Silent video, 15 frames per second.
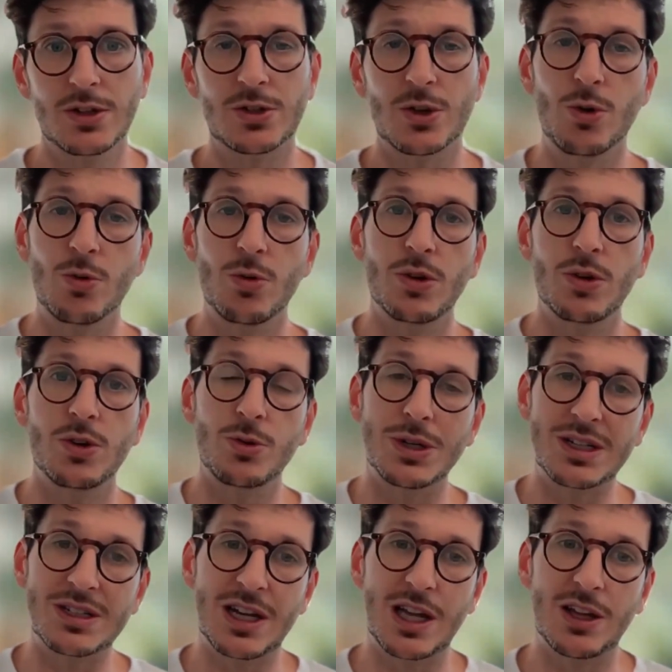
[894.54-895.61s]
So you
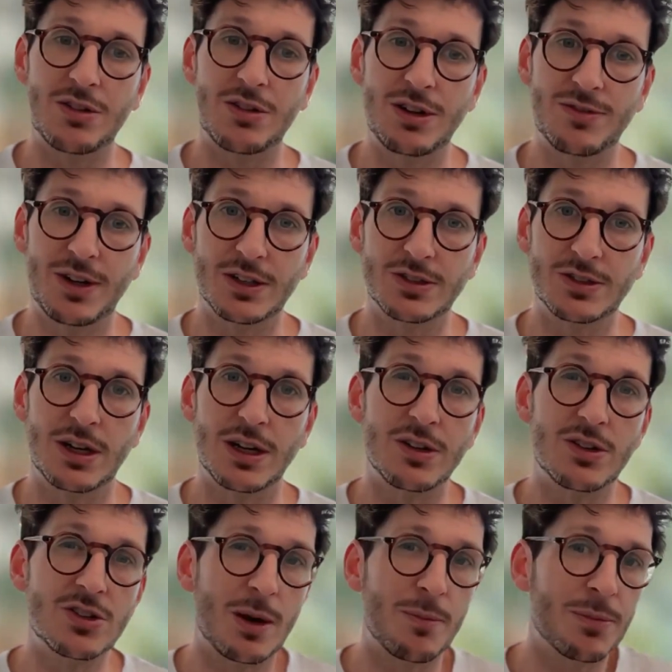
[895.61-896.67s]
accelerate faster,
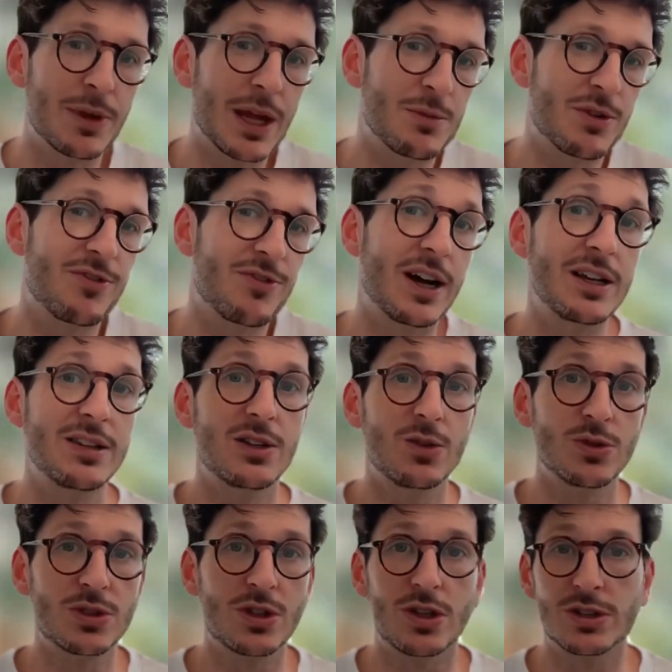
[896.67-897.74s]
and sometimes finding
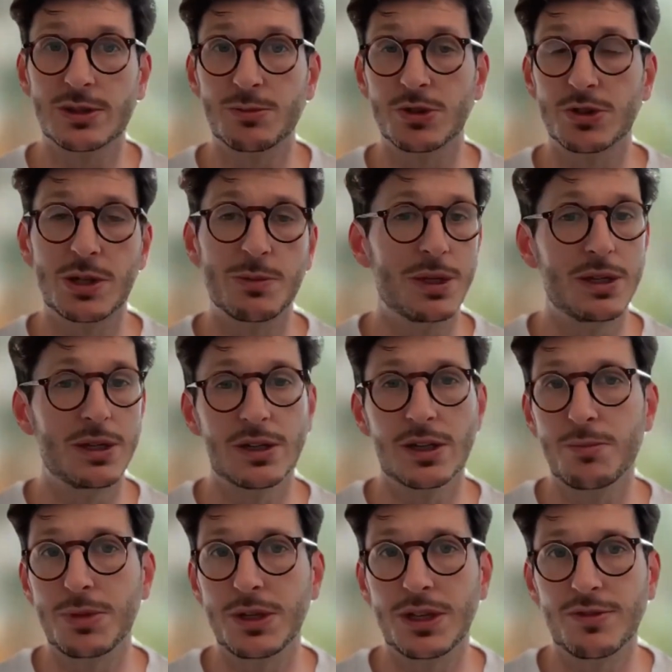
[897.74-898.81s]
those customers can
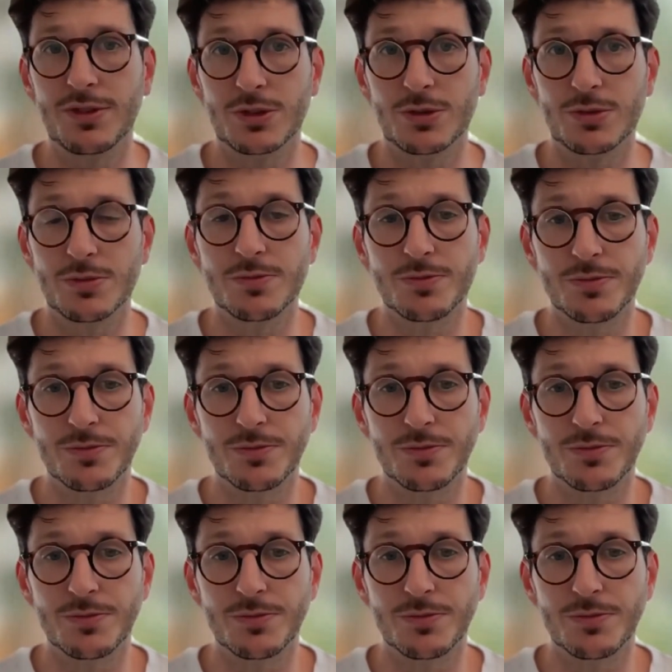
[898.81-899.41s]
be difficult.